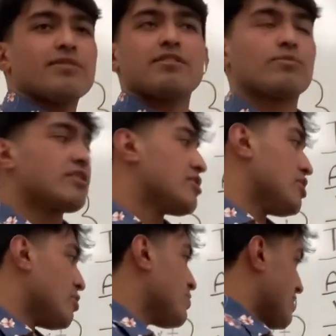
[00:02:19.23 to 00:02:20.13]
other words,
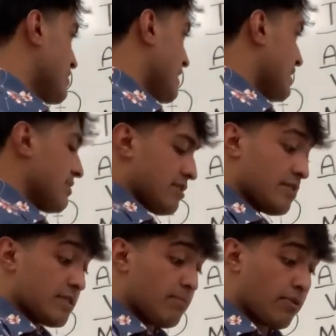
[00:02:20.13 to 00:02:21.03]
use the text to
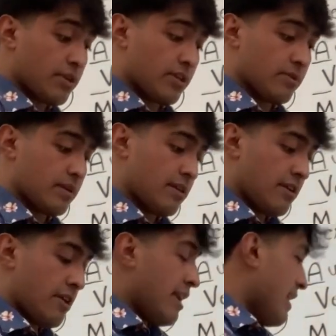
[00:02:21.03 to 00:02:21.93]
support you.
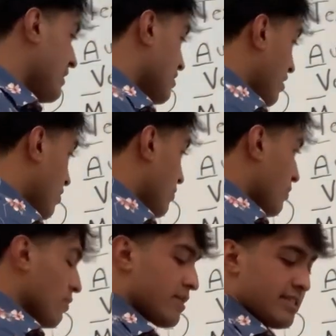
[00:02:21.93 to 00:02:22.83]
And O,
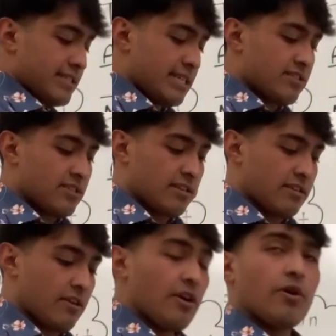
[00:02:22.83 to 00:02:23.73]

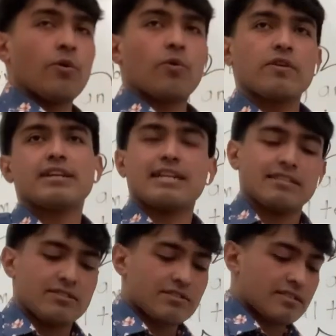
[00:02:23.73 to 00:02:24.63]
organization. Organize
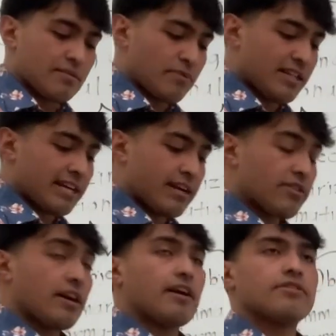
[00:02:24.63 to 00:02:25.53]
your summary like how the
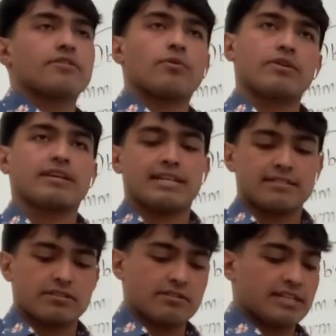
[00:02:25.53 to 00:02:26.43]
author organized
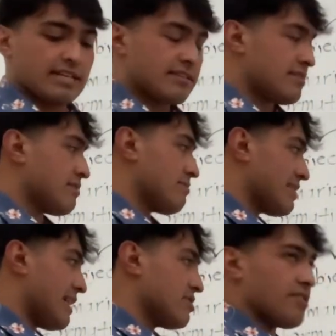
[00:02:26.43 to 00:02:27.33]
their text
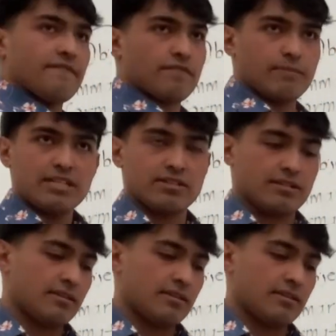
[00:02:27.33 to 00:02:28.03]
/ information.